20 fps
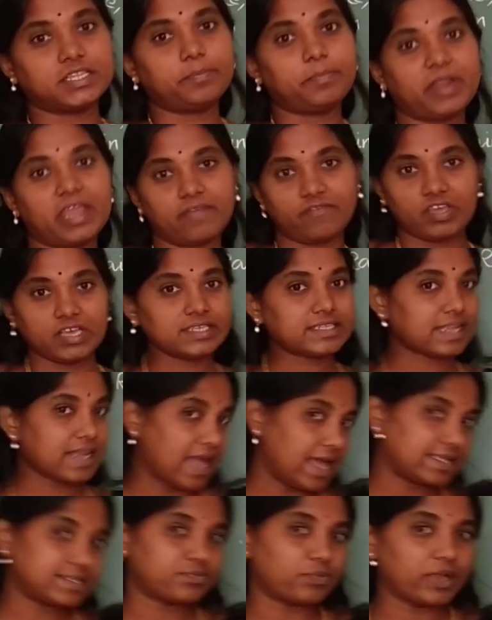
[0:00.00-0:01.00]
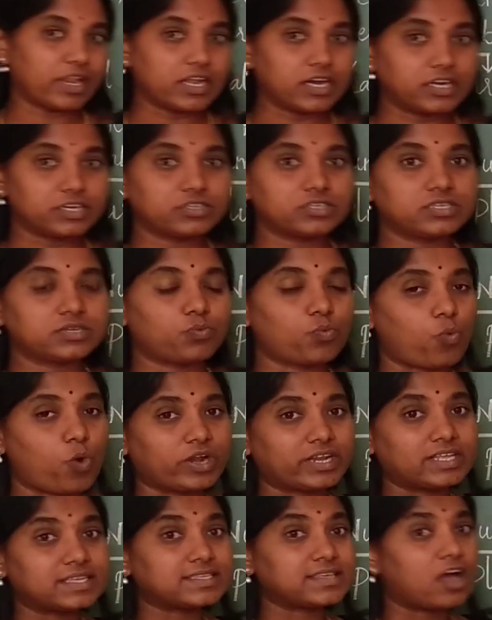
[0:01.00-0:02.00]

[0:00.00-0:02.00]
the previous class we learnt what is